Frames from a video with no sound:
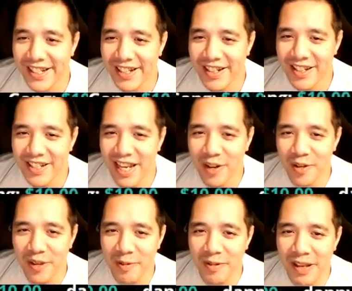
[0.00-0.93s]
Because I don't
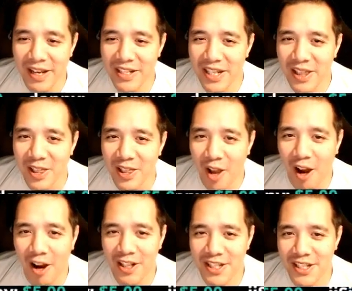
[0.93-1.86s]
think we actually
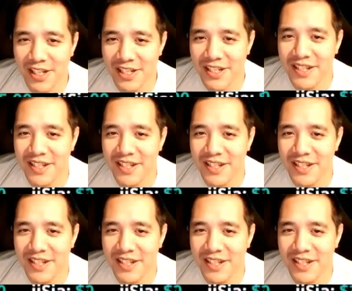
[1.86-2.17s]
lost this.